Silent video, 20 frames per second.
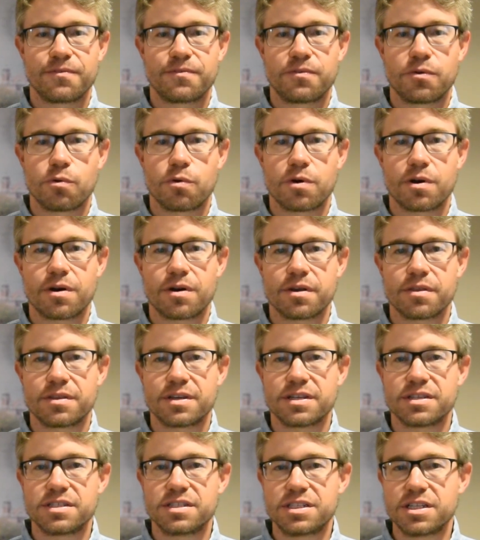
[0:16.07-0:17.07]
for
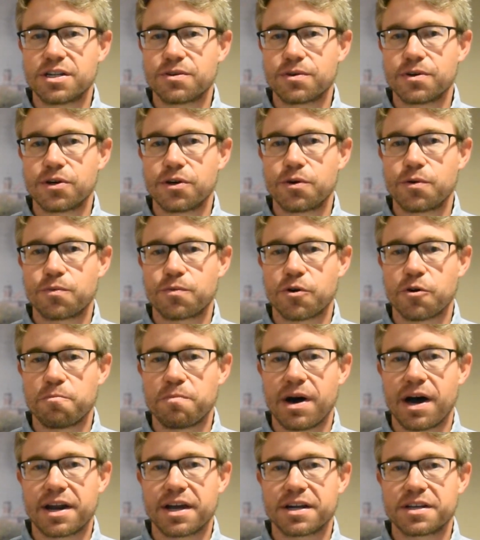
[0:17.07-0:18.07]
the Zero
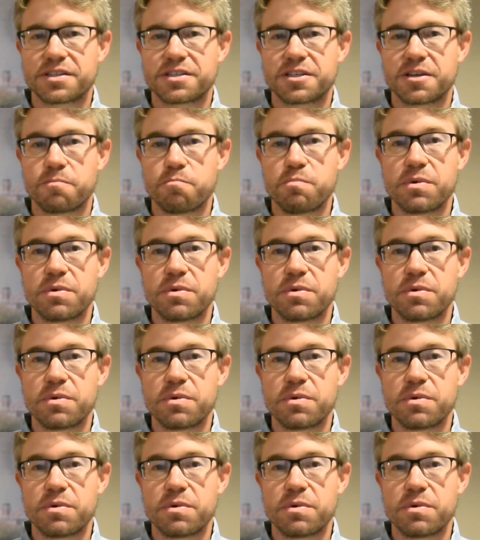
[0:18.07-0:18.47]
Robotics